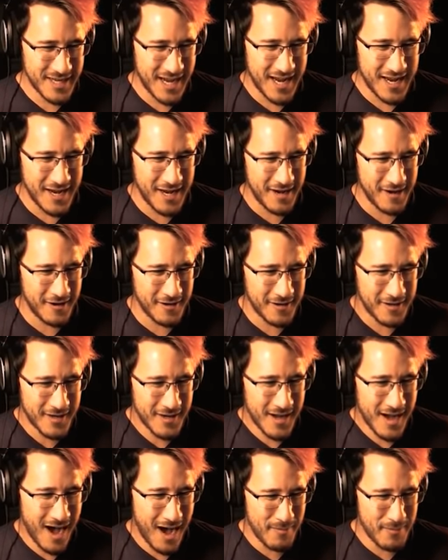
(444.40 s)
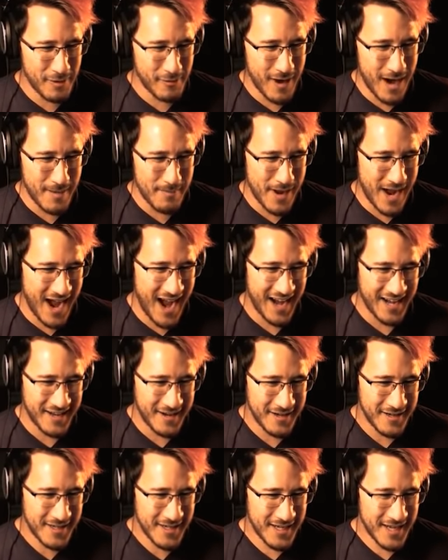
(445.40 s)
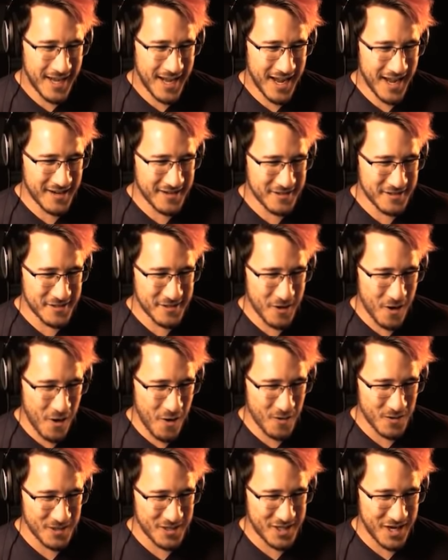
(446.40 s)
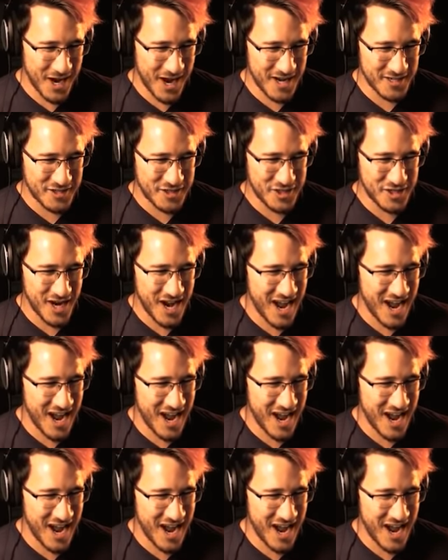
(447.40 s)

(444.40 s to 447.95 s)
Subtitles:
stay here, I'll be right back, and don't touch